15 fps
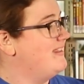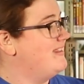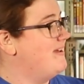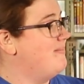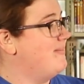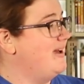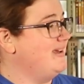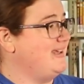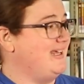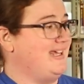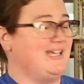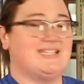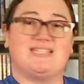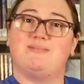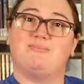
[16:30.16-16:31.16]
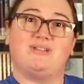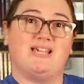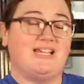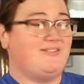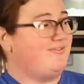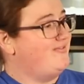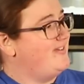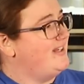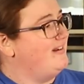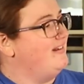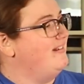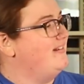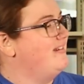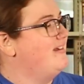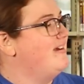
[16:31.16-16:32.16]
The monkeys played
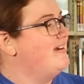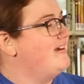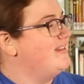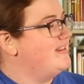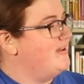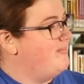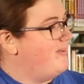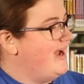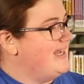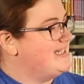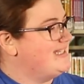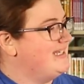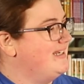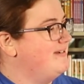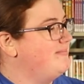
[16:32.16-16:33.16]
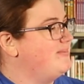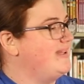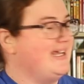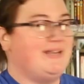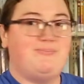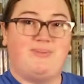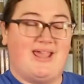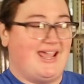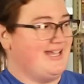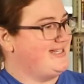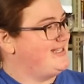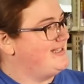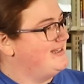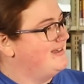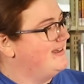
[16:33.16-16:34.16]
fiddle, the bison played
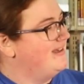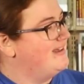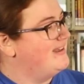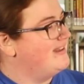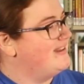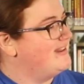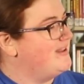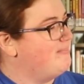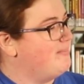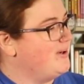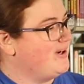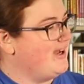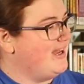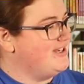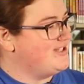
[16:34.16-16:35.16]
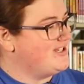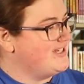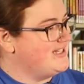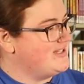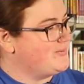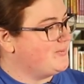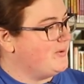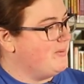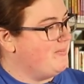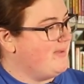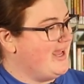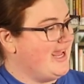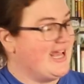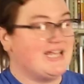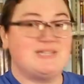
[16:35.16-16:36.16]
bass, the percussions were
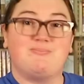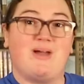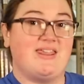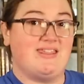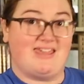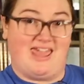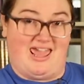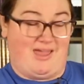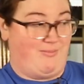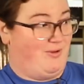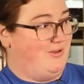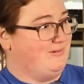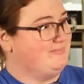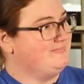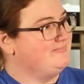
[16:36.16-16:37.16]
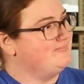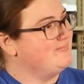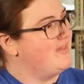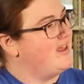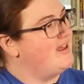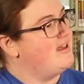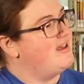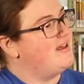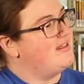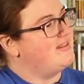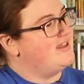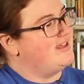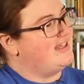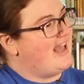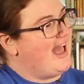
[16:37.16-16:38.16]
manned by the camel.
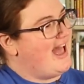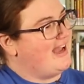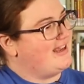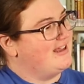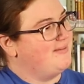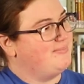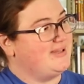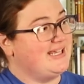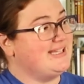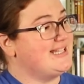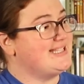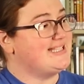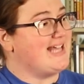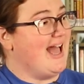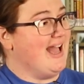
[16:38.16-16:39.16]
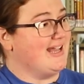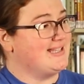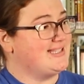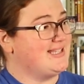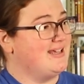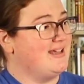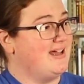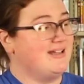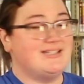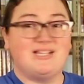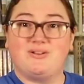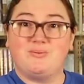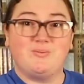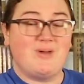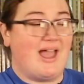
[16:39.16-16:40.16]
The yak played the sax
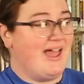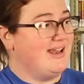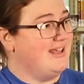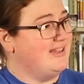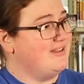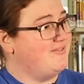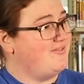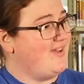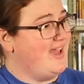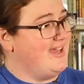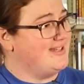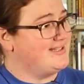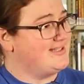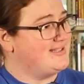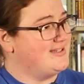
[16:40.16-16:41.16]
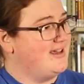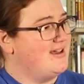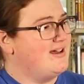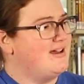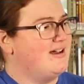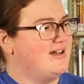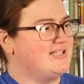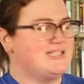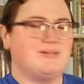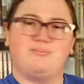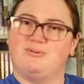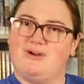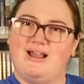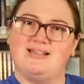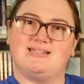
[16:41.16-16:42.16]
until red in the face, a
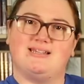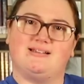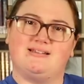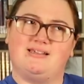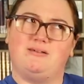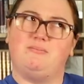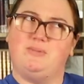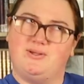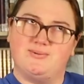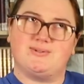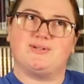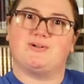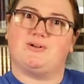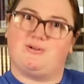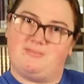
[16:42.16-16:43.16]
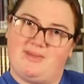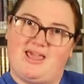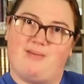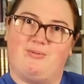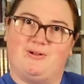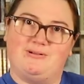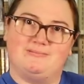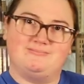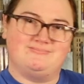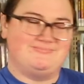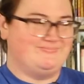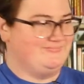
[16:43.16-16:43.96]
surprisingly musical mammal.